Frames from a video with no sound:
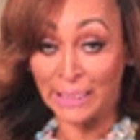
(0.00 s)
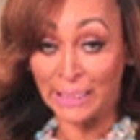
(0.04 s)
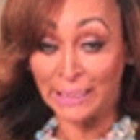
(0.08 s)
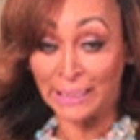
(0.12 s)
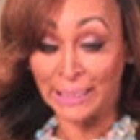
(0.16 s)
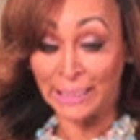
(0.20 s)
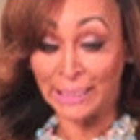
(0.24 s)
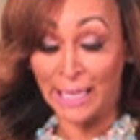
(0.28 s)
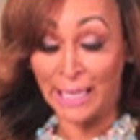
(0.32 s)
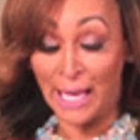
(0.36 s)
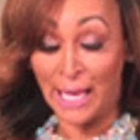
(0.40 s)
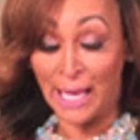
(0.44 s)

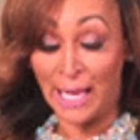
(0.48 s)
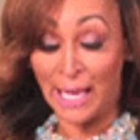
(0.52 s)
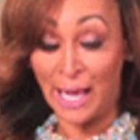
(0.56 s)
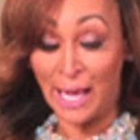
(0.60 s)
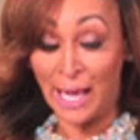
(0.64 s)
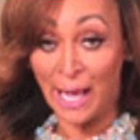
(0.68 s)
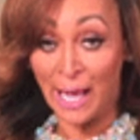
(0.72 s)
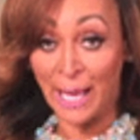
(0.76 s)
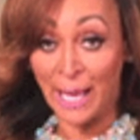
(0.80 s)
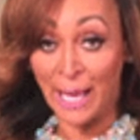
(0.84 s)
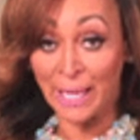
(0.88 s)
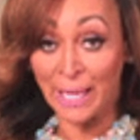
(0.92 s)
tea
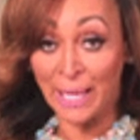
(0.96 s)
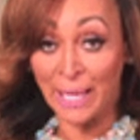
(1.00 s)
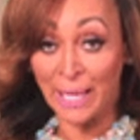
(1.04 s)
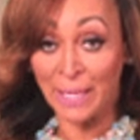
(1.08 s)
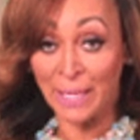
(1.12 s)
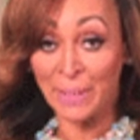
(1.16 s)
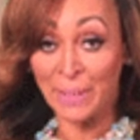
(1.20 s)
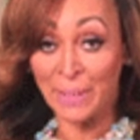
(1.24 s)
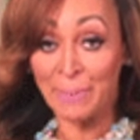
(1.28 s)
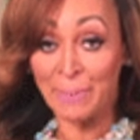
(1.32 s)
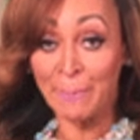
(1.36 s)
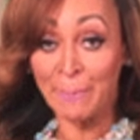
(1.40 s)
spill by
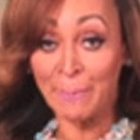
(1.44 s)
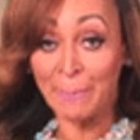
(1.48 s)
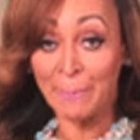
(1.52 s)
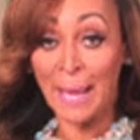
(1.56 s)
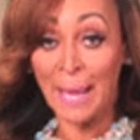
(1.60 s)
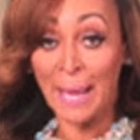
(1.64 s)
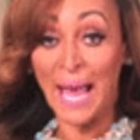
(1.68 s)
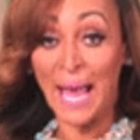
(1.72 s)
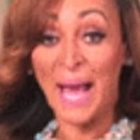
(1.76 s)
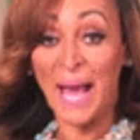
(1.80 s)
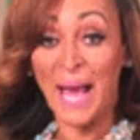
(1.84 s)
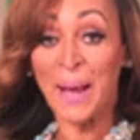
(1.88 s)
media
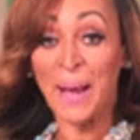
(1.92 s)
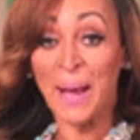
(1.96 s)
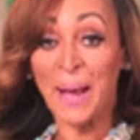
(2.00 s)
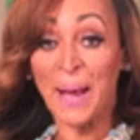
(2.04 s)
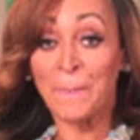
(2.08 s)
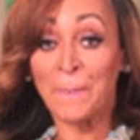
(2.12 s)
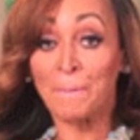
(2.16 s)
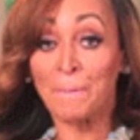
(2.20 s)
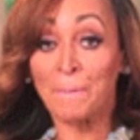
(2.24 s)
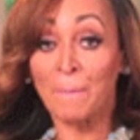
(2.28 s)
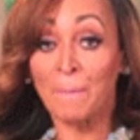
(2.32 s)
takeout that